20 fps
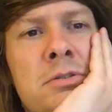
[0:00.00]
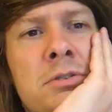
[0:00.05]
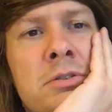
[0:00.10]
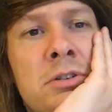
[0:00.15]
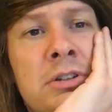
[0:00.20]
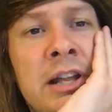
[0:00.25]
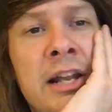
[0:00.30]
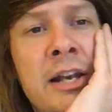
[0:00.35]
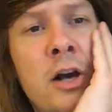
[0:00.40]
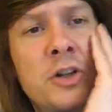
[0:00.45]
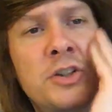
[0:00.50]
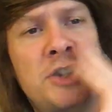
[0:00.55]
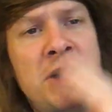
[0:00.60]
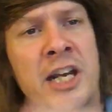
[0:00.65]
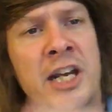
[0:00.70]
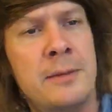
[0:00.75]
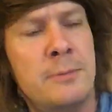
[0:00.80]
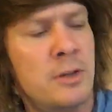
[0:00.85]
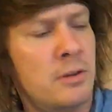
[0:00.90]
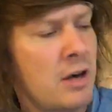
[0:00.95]
They're not
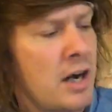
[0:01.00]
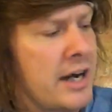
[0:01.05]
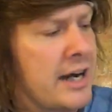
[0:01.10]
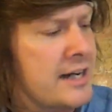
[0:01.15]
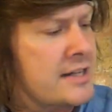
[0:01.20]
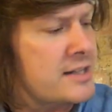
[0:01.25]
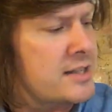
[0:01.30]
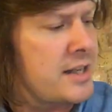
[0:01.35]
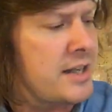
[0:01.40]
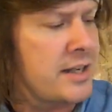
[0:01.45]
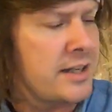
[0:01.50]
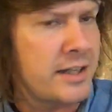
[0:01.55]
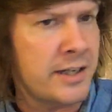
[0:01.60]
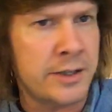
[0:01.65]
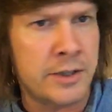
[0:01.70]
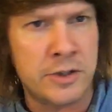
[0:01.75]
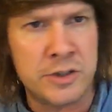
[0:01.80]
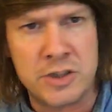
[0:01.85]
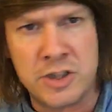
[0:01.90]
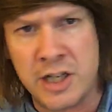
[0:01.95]
cheap. You're right, SD. They're
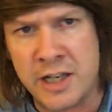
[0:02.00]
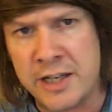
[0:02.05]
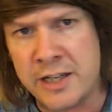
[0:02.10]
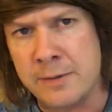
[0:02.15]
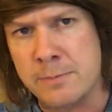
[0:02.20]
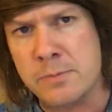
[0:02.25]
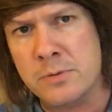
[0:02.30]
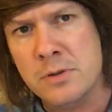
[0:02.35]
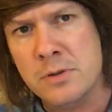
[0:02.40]
not cheap.